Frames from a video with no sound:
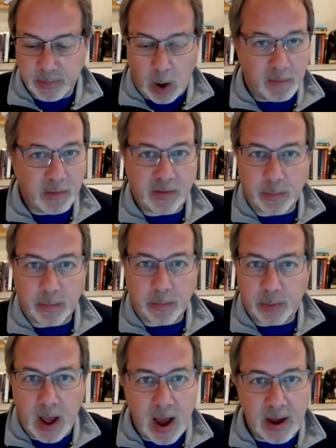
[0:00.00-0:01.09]
office
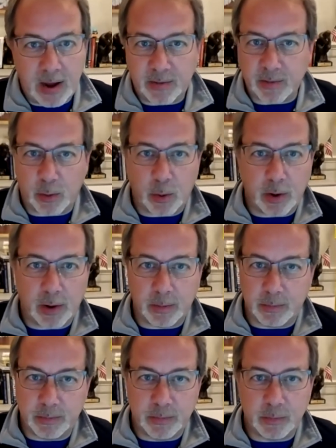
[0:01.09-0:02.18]
supplies or
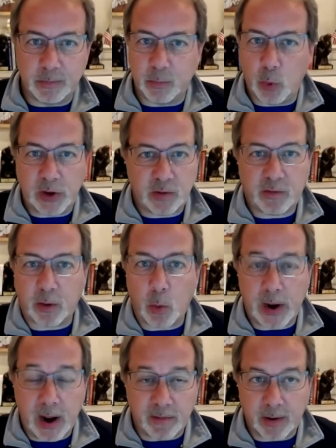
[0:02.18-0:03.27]
widgets or
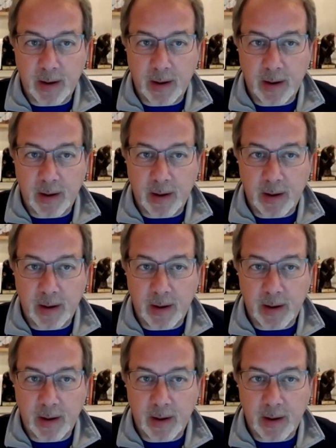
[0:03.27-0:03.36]
whatever.